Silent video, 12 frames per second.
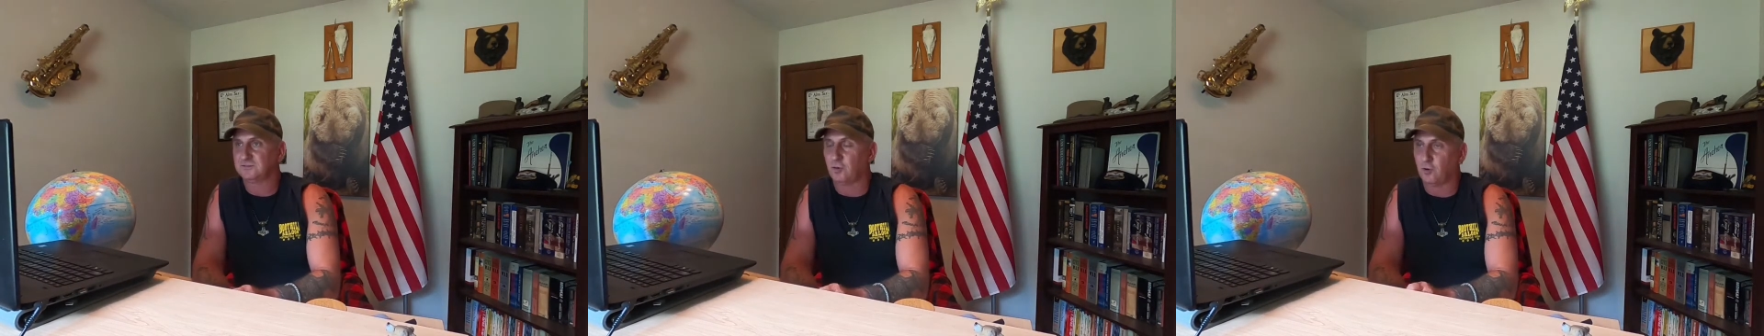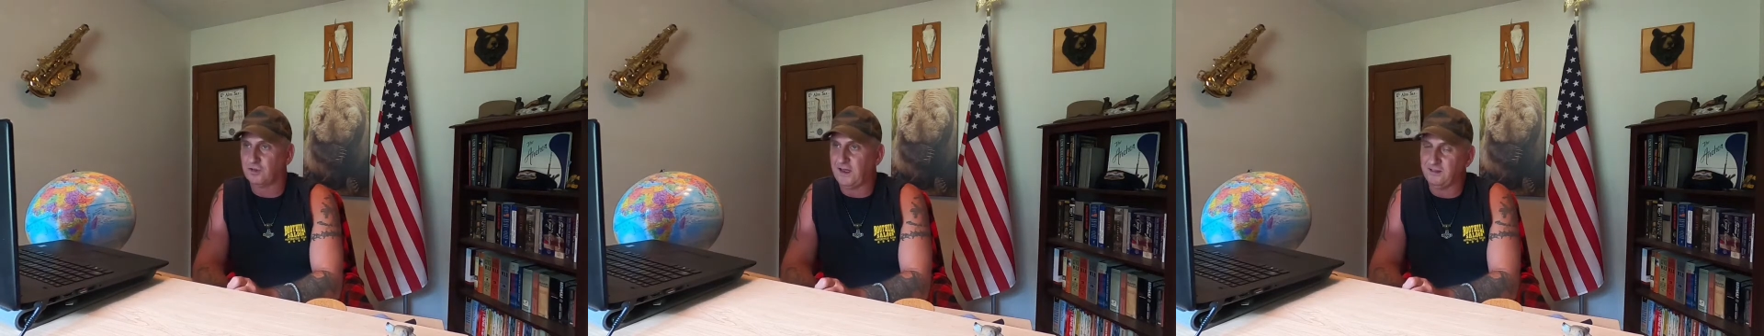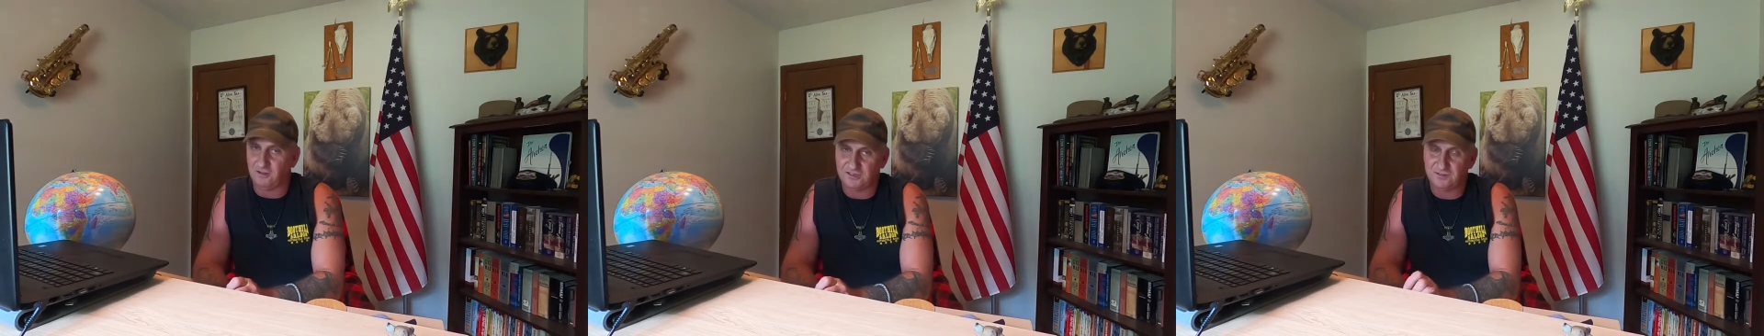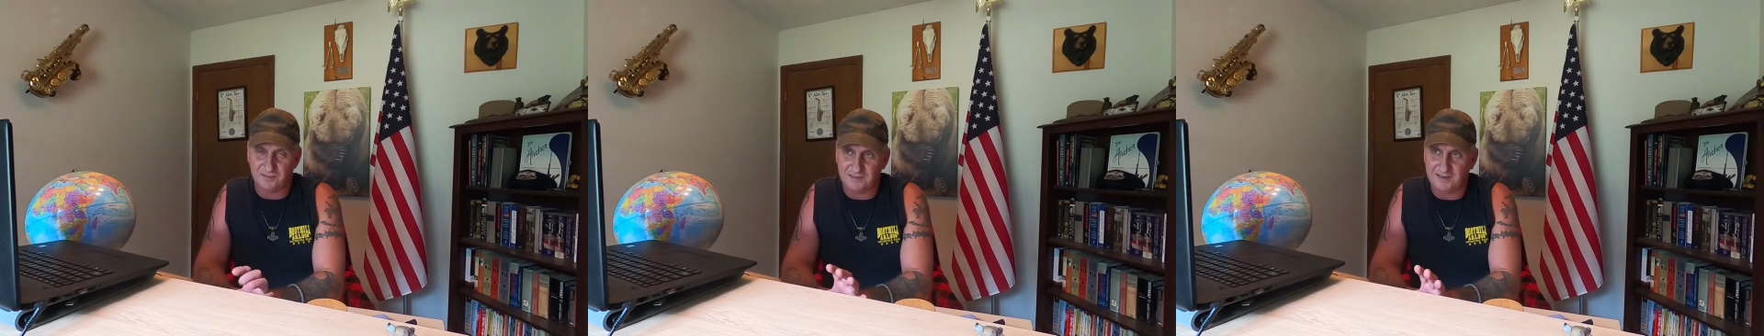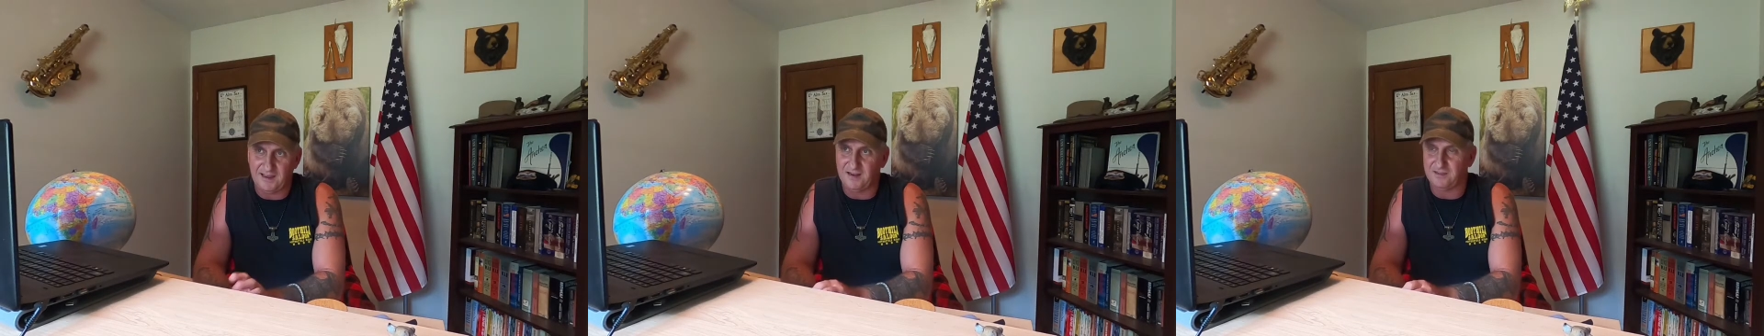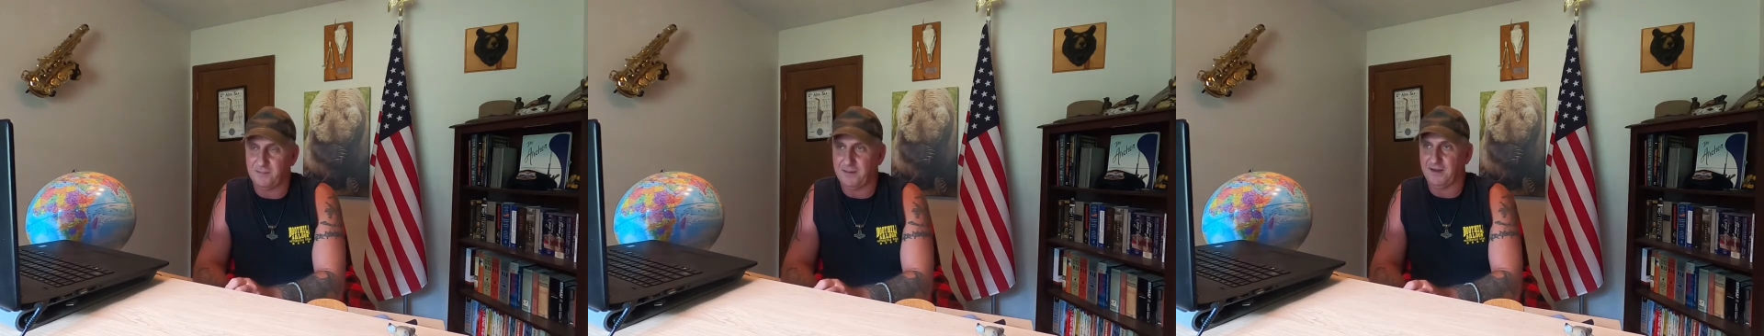Totally, I like thinking
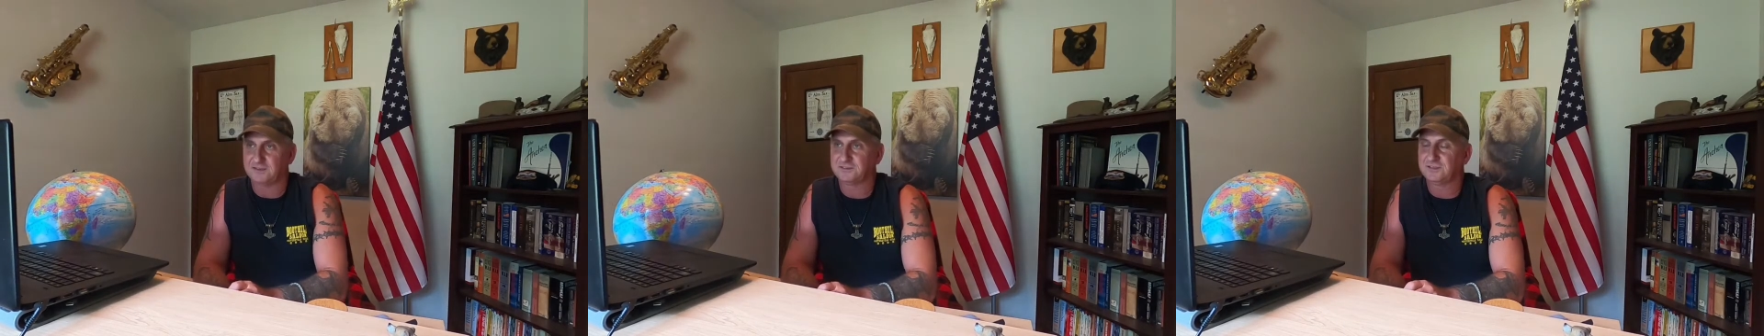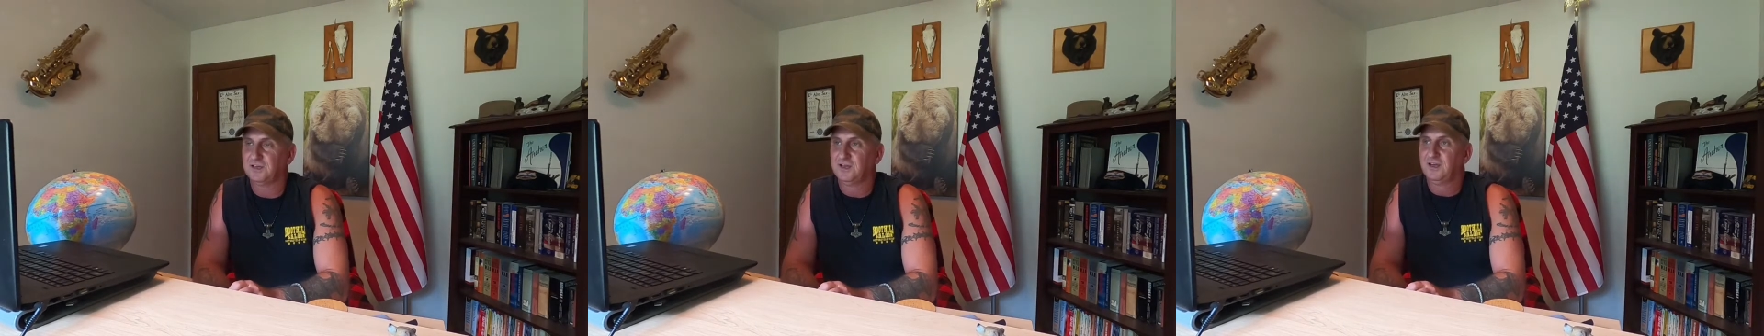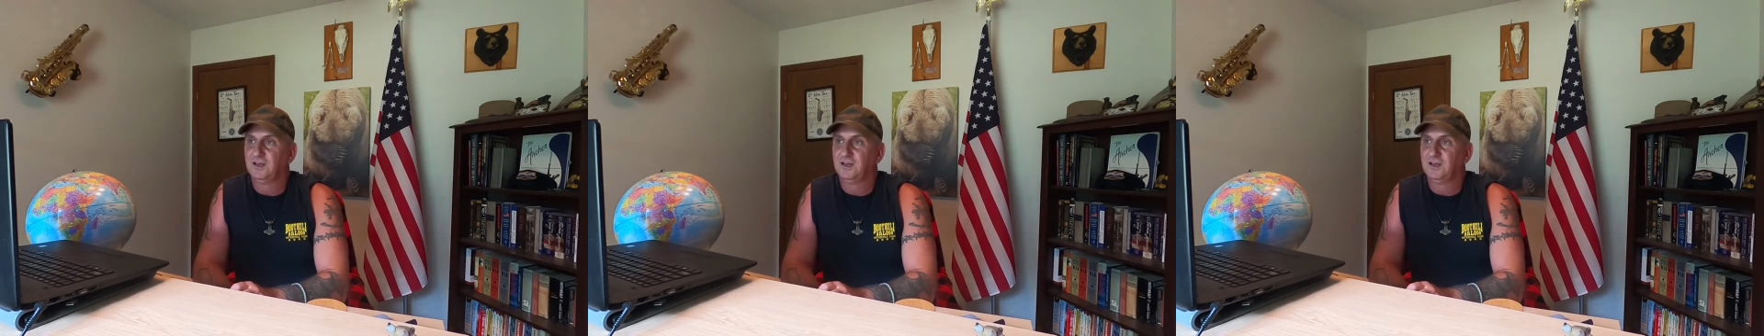out of the box,